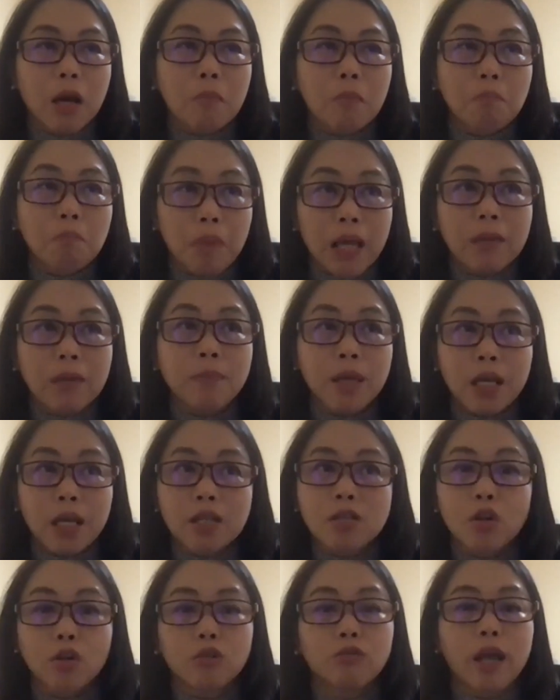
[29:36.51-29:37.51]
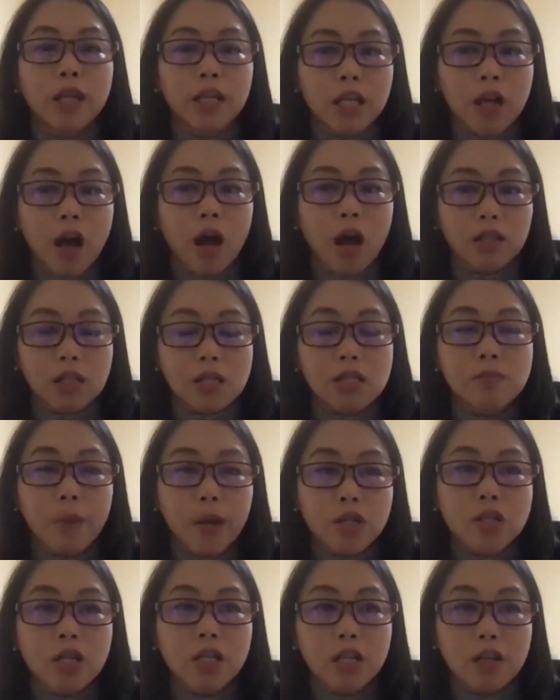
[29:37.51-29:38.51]
maybe it's already gone,
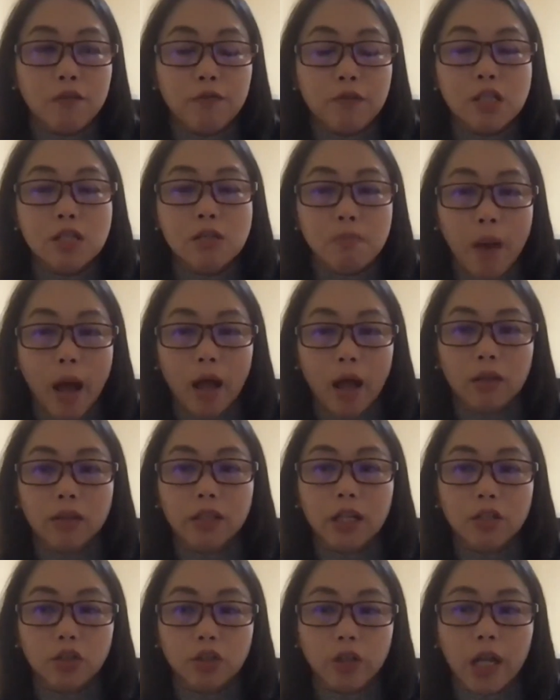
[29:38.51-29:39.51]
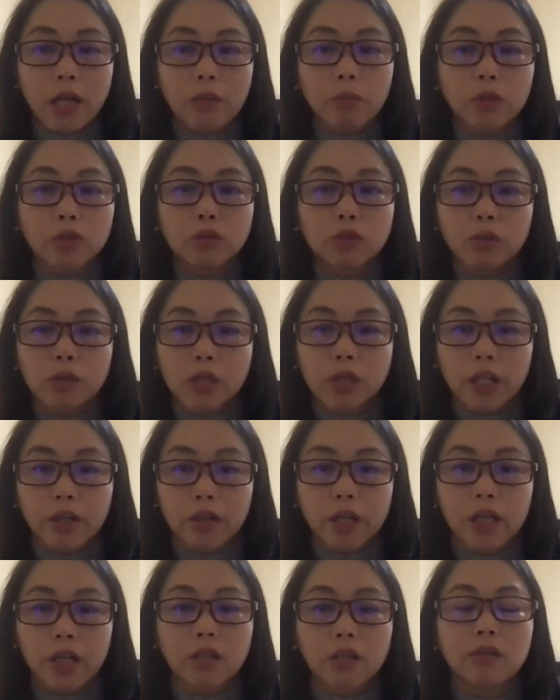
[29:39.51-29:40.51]
especially if it's mild and you're able to clear
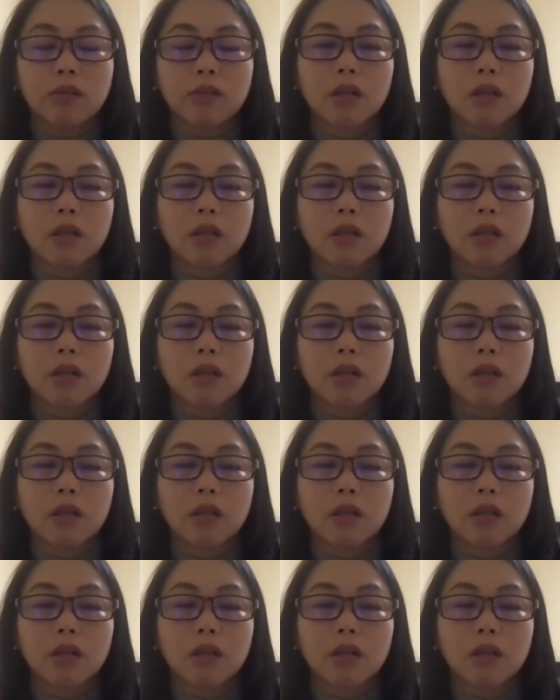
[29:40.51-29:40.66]
it.